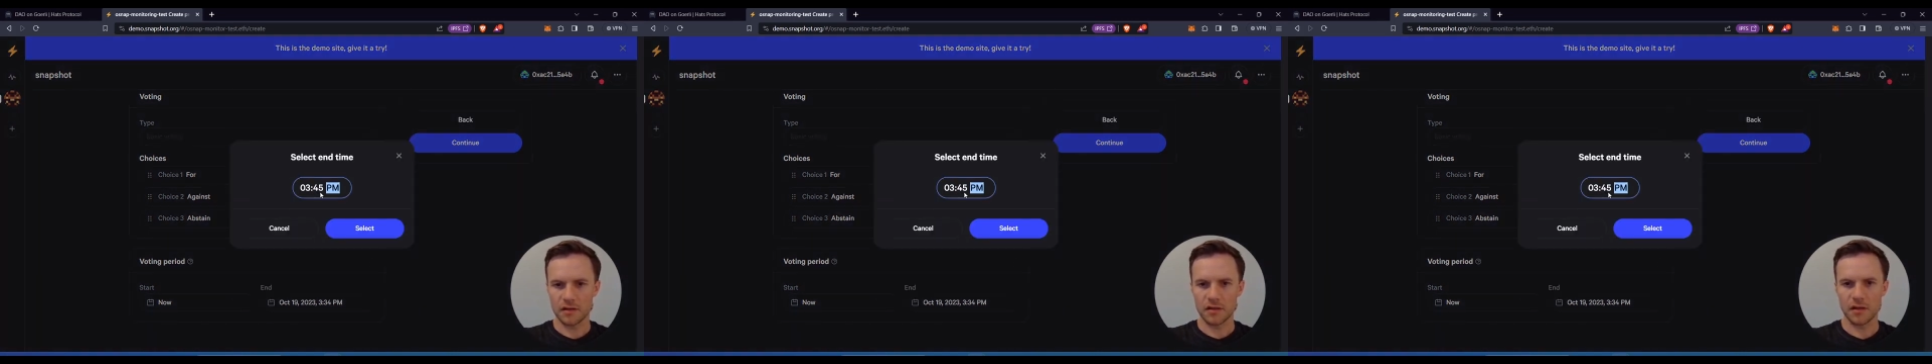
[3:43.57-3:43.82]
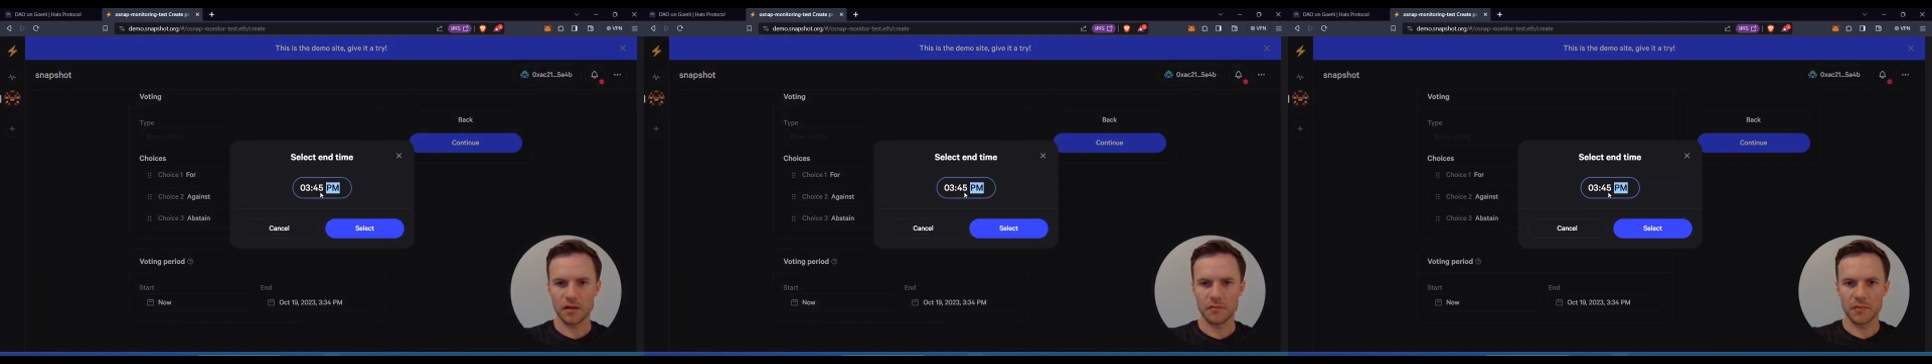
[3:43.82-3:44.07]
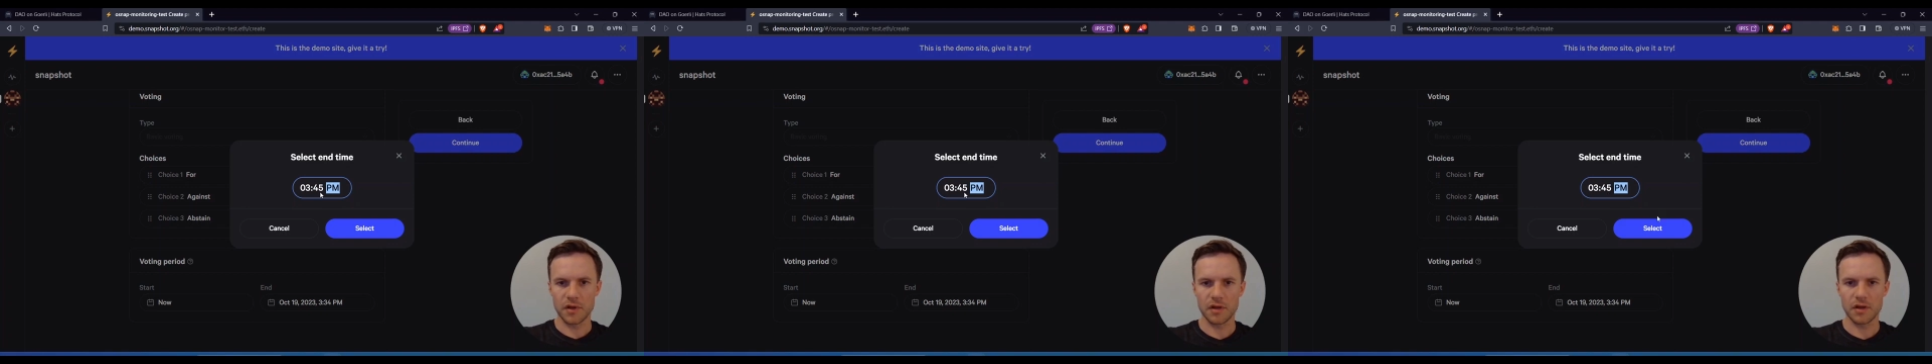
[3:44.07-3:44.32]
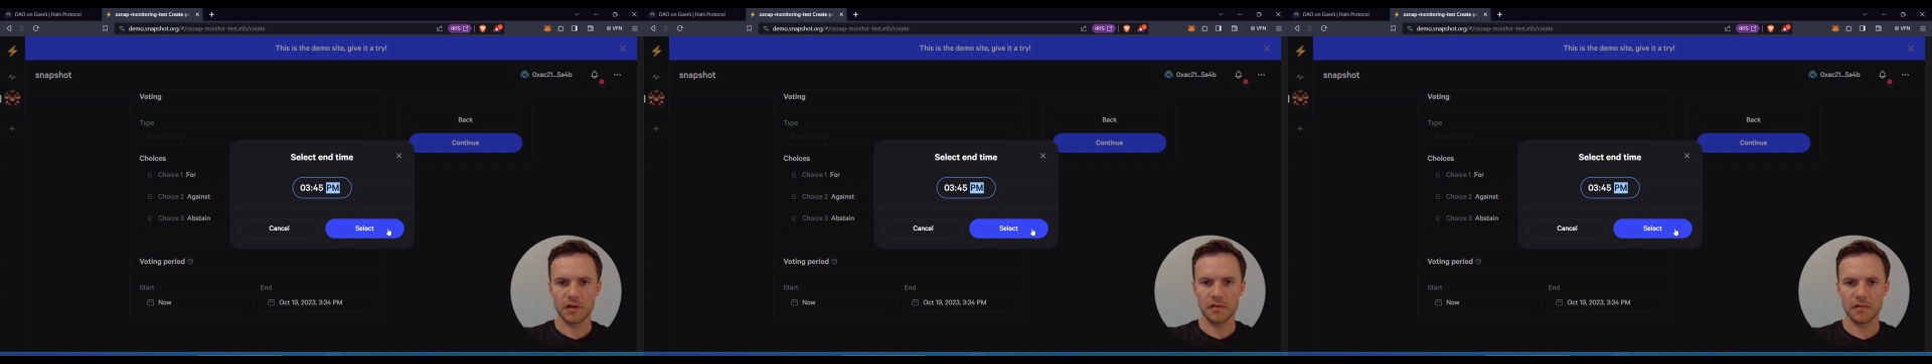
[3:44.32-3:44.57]
10
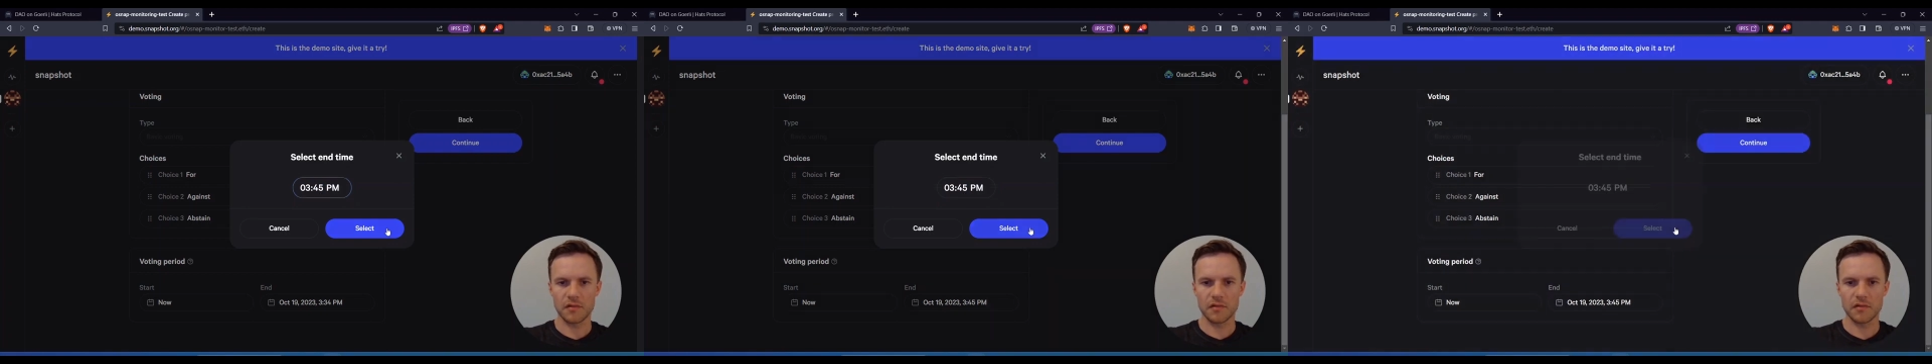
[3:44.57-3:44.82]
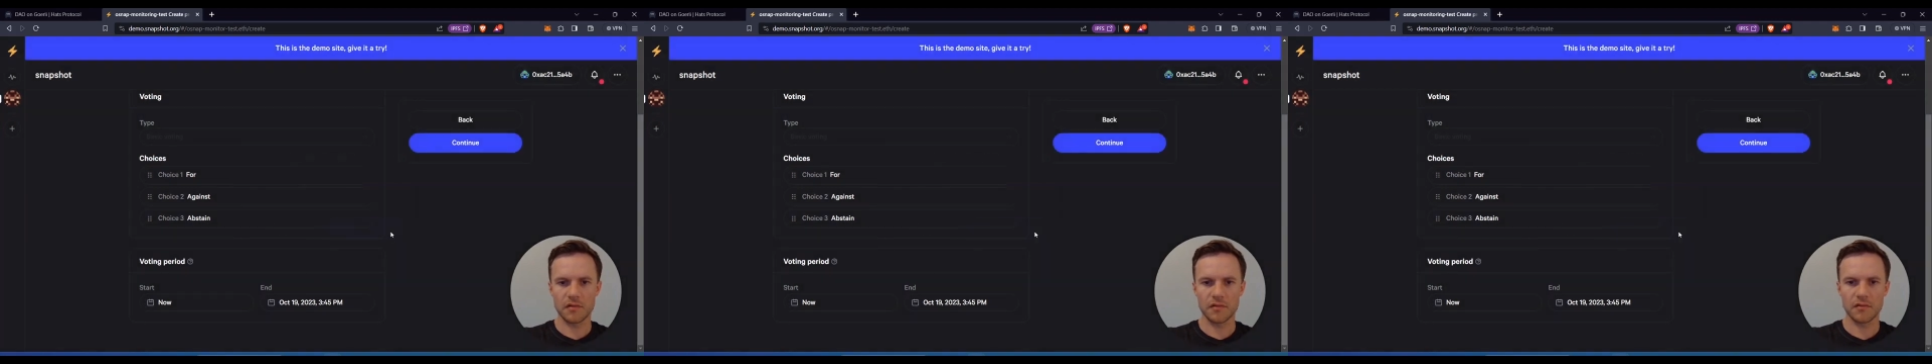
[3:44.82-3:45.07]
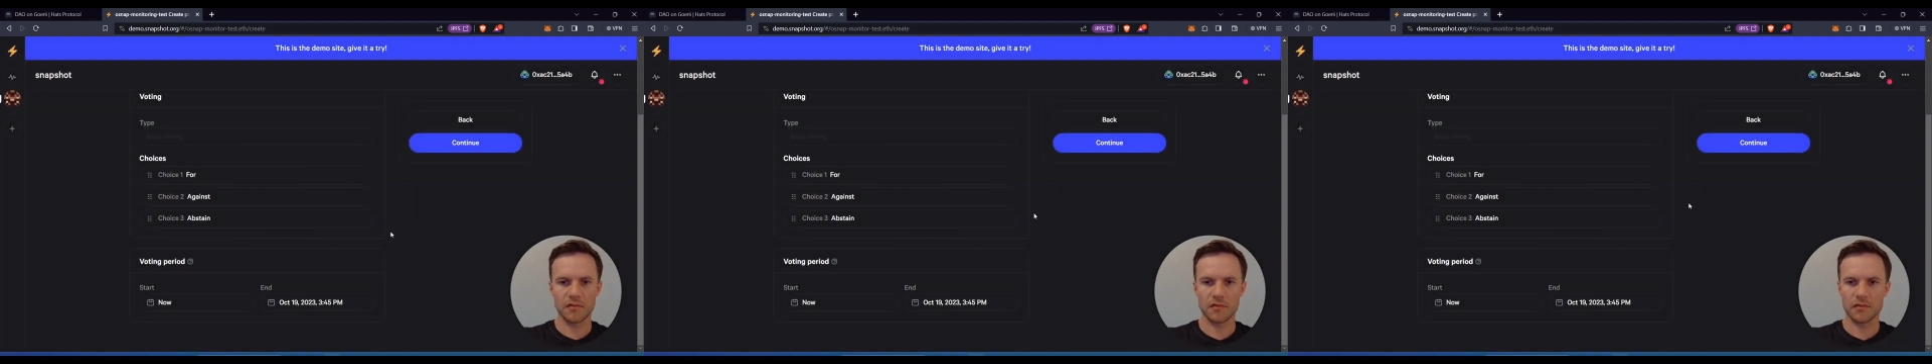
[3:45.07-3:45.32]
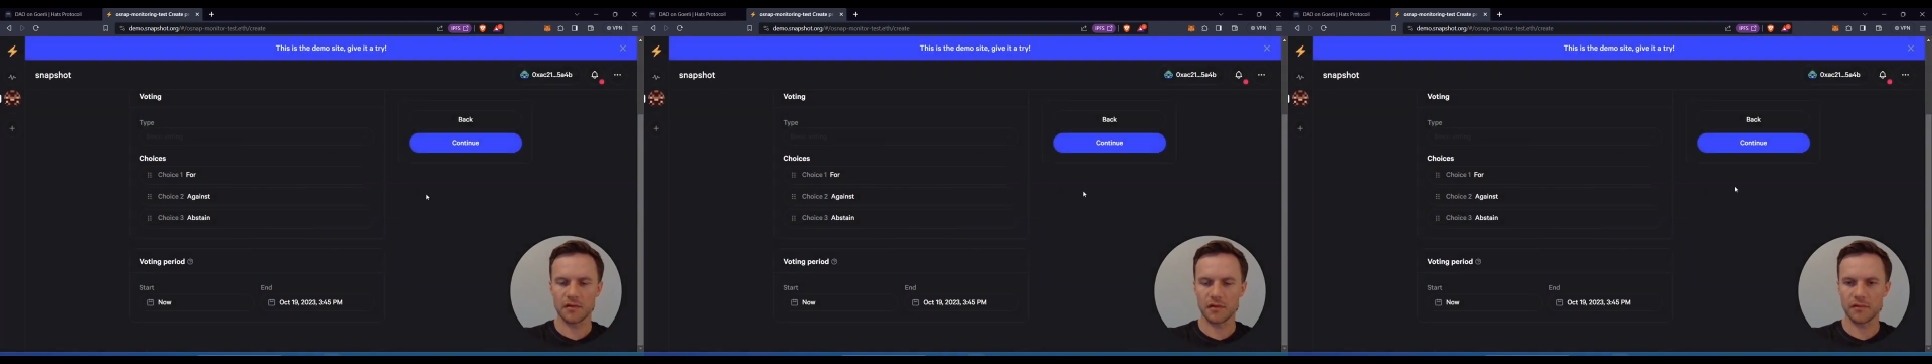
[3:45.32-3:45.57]
minutes
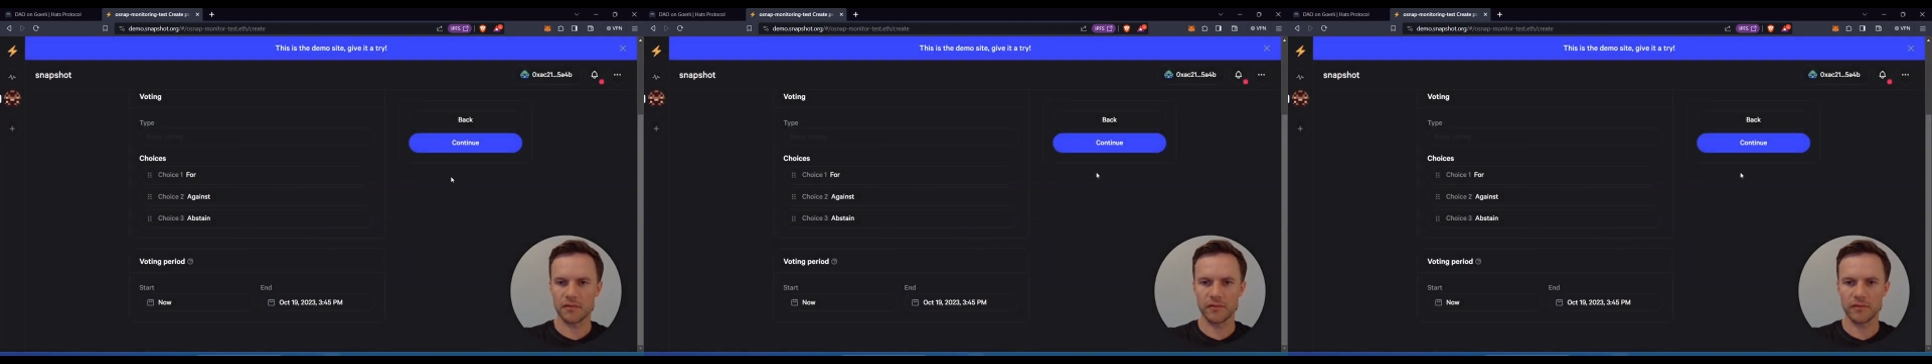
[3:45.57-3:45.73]
just